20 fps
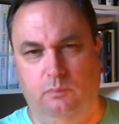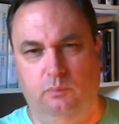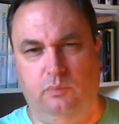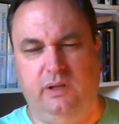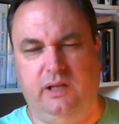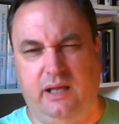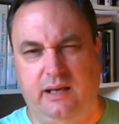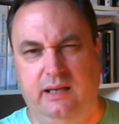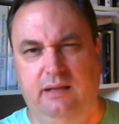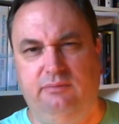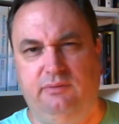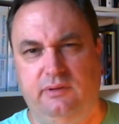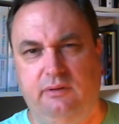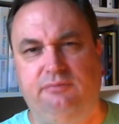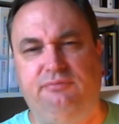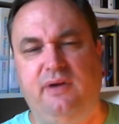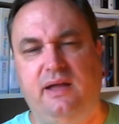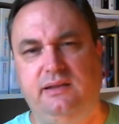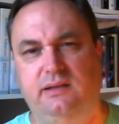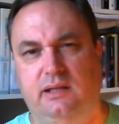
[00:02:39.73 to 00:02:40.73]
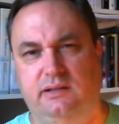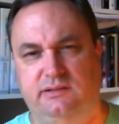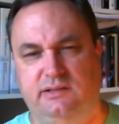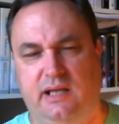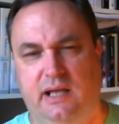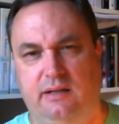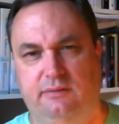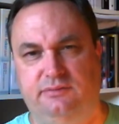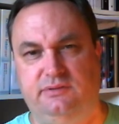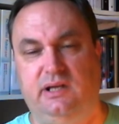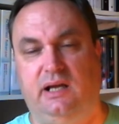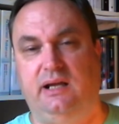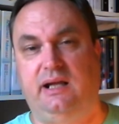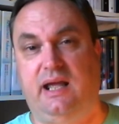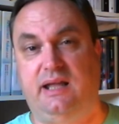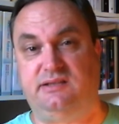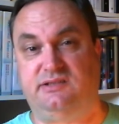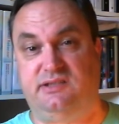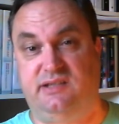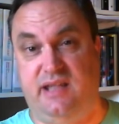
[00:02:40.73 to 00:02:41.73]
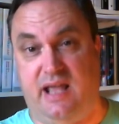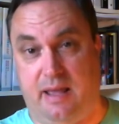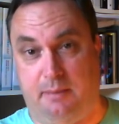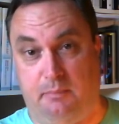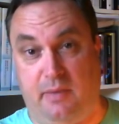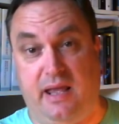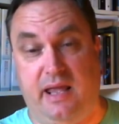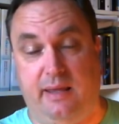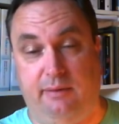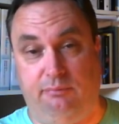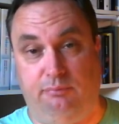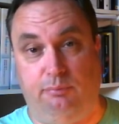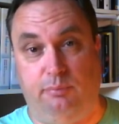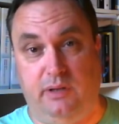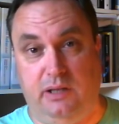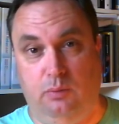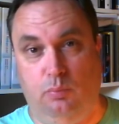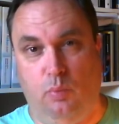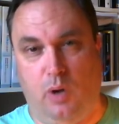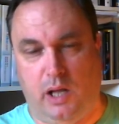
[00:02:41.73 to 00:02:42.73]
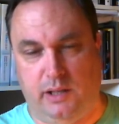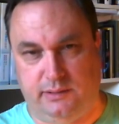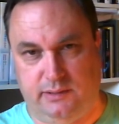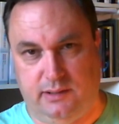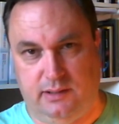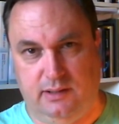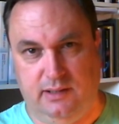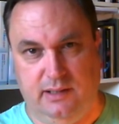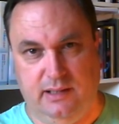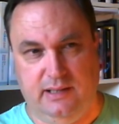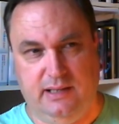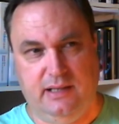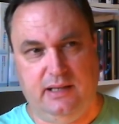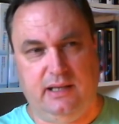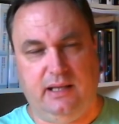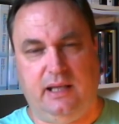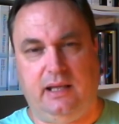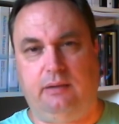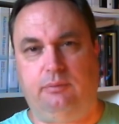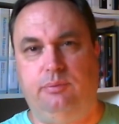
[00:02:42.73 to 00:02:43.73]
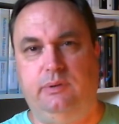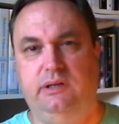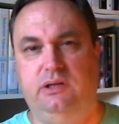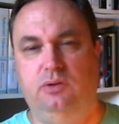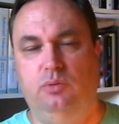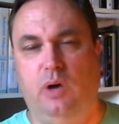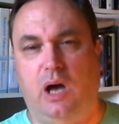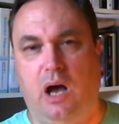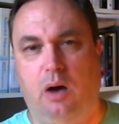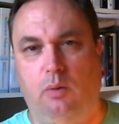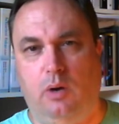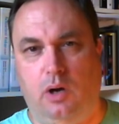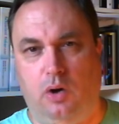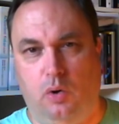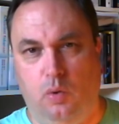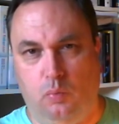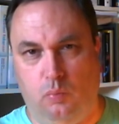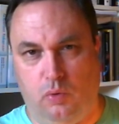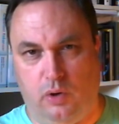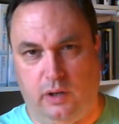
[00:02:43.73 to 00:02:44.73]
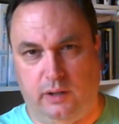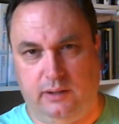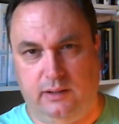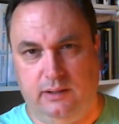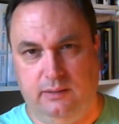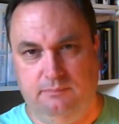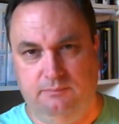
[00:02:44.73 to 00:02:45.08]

we can even defend ourselves against them if we want, if we do our homework.